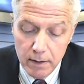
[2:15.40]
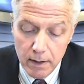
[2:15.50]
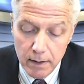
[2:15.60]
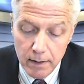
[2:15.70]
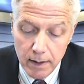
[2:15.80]

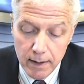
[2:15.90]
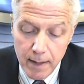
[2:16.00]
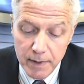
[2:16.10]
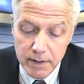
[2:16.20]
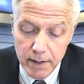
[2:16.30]
A
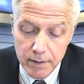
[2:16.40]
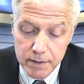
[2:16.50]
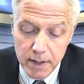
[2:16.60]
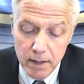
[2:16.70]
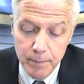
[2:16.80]
commentator
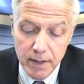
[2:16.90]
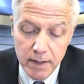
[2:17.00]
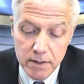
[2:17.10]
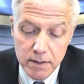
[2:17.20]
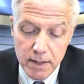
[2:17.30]
said it
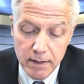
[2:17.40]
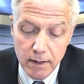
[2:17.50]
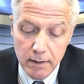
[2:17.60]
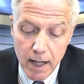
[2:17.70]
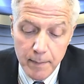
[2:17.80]
begins to take
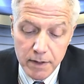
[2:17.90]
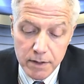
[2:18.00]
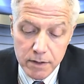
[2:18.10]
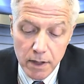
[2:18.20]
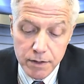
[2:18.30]
the climate
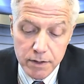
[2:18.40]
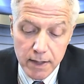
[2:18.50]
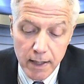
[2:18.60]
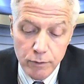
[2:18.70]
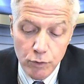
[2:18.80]
discussion
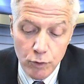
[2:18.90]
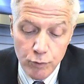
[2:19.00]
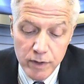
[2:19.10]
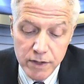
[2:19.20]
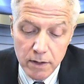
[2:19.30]
down to a
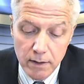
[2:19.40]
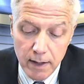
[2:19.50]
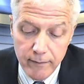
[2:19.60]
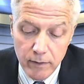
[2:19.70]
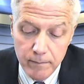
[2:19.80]
regional
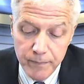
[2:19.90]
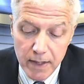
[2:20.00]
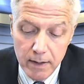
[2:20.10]
level,